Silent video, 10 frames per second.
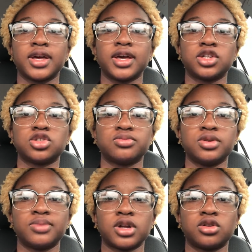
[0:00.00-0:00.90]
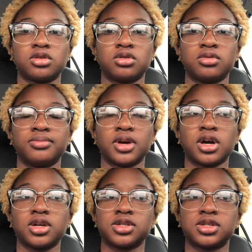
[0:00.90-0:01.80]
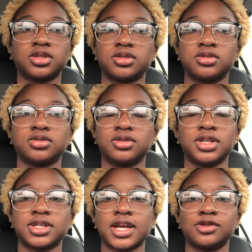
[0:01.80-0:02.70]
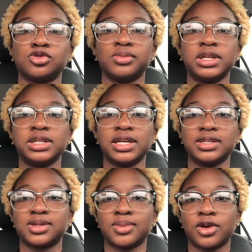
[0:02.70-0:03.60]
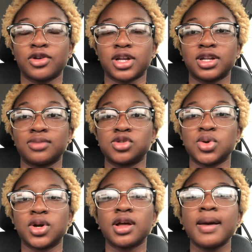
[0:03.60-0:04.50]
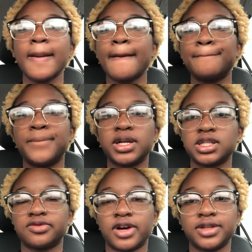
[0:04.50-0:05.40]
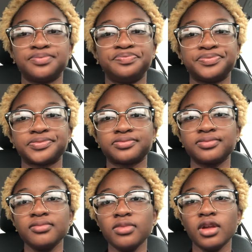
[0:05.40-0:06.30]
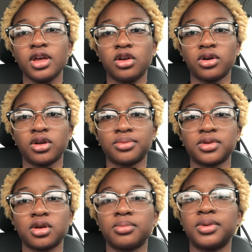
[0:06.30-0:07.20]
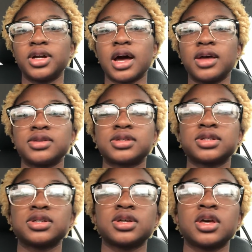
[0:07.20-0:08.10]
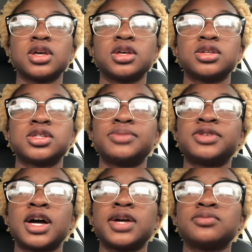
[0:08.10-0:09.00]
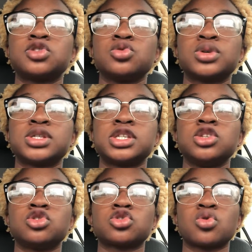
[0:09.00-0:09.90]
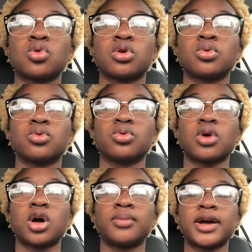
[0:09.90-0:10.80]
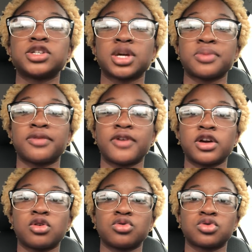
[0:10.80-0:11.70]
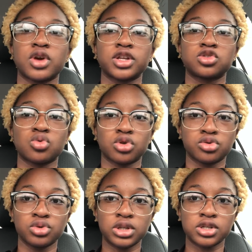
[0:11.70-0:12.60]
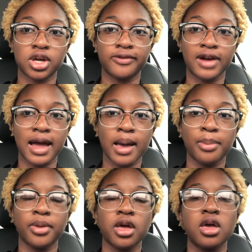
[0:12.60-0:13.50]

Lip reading: it should be better, because this had too many dings to my credit, I'm sure, but it's fine. It'll get up there. But honestly, sometimes you can see your score. I check my FICO credit score through the Discover app.